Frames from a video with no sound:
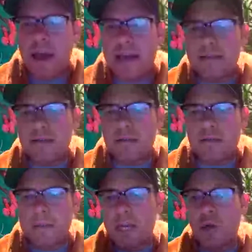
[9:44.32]

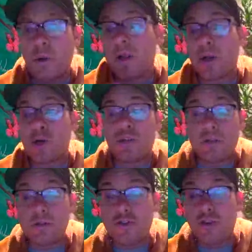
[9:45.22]
as somebody who
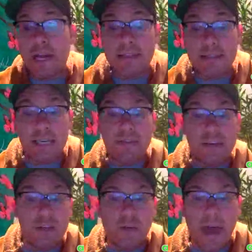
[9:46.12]
alerts trades to
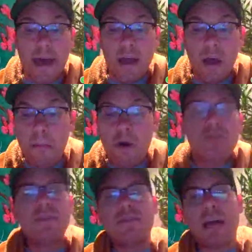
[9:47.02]
even do that. Most of the time when
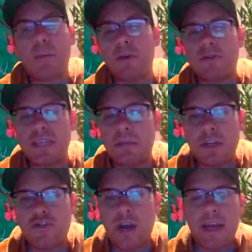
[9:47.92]
you see me trading at the
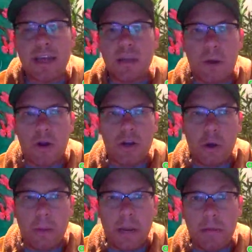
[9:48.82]
market open, I'm
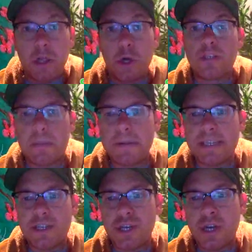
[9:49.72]
closing a position.
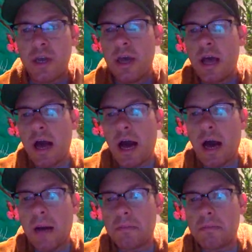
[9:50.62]
I'm
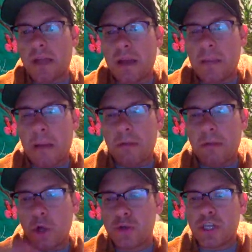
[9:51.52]
closing a
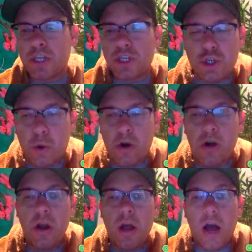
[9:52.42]
short
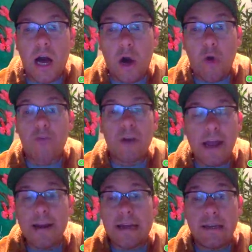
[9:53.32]
overnight,
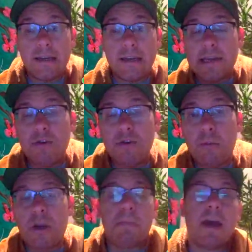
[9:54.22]
ideally into a morning
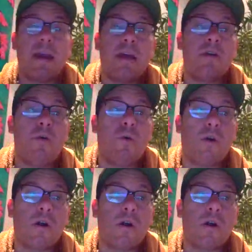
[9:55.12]
panic, or
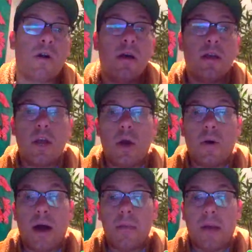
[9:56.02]
I'm
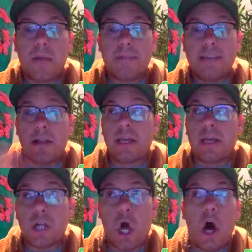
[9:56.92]
selling a long,